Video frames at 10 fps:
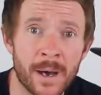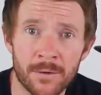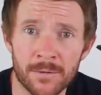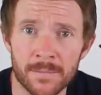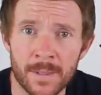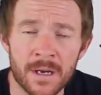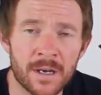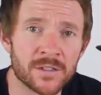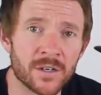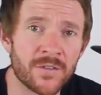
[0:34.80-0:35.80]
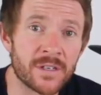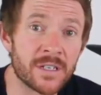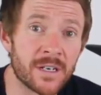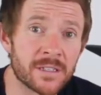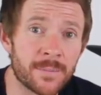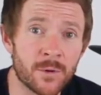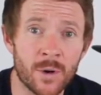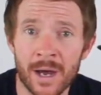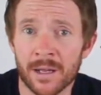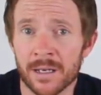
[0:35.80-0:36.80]
battle. So if that sounds up
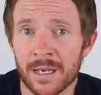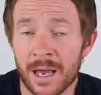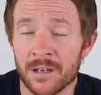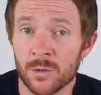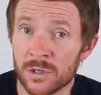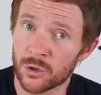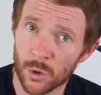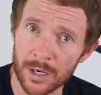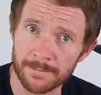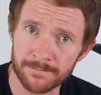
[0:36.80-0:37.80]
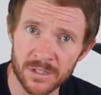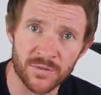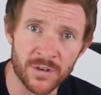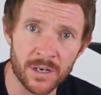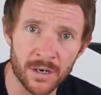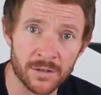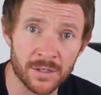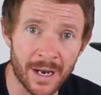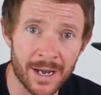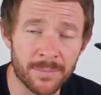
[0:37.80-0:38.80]
your alley and you enjoy this video
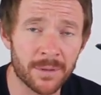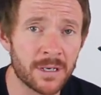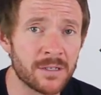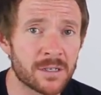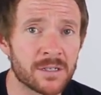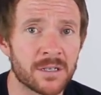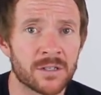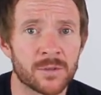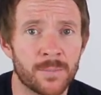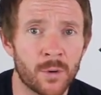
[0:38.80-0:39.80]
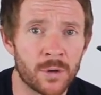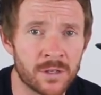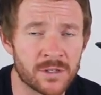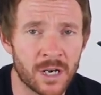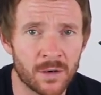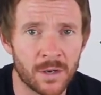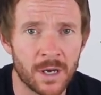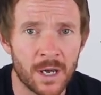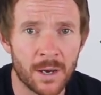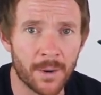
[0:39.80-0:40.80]
today, please consider supporting the channel
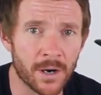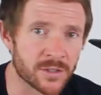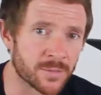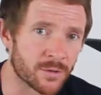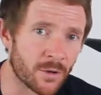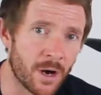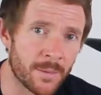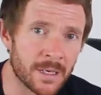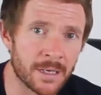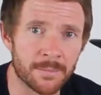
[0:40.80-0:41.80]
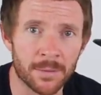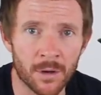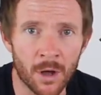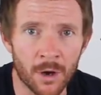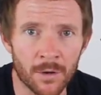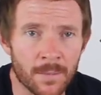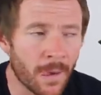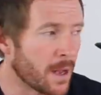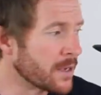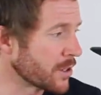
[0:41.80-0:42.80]
by subscribing below.
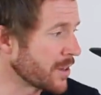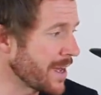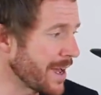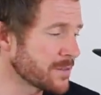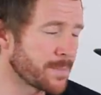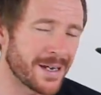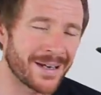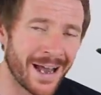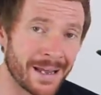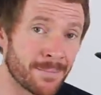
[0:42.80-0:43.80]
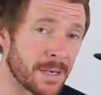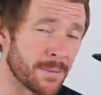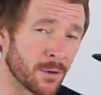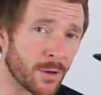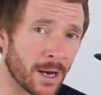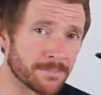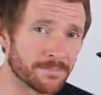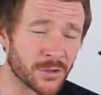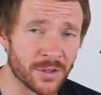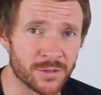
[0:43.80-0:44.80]
So there has been a big build
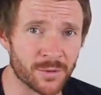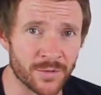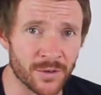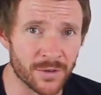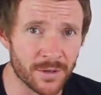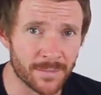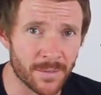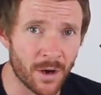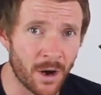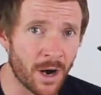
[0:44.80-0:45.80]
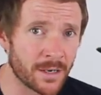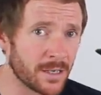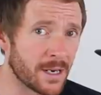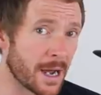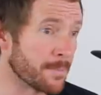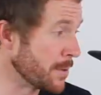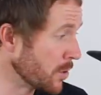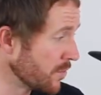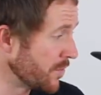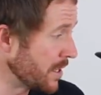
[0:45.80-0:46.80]
up to this review. I did a
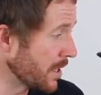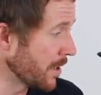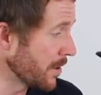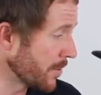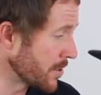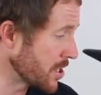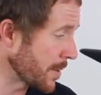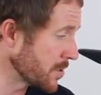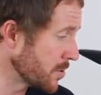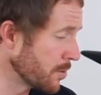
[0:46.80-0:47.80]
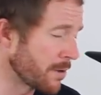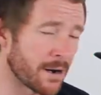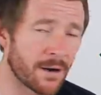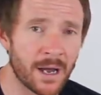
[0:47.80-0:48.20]
build video on the Chapter 2 Rere